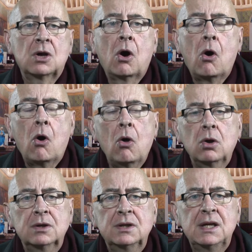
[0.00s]

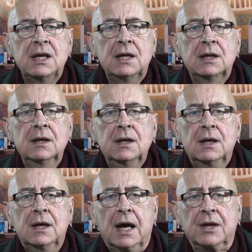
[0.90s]
all kneel
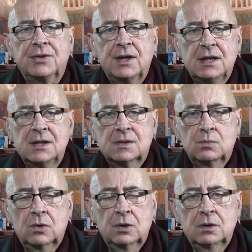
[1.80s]
at these
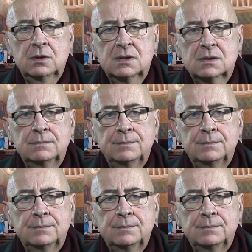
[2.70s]
words.